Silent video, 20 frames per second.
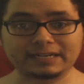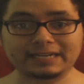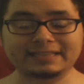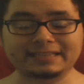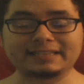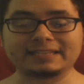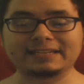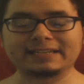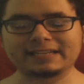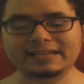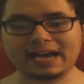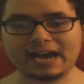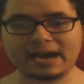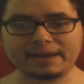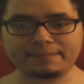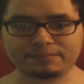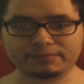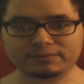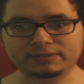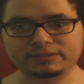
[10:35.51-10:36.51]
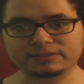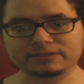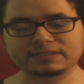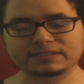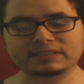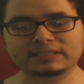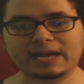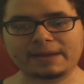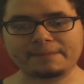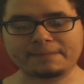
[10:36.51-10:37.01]
they did not
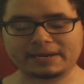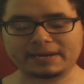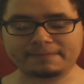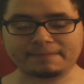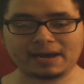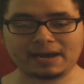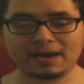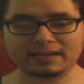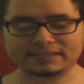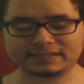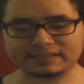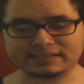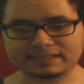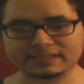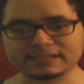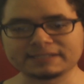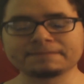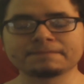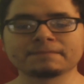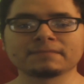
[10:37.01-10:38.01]
produce that many boxes,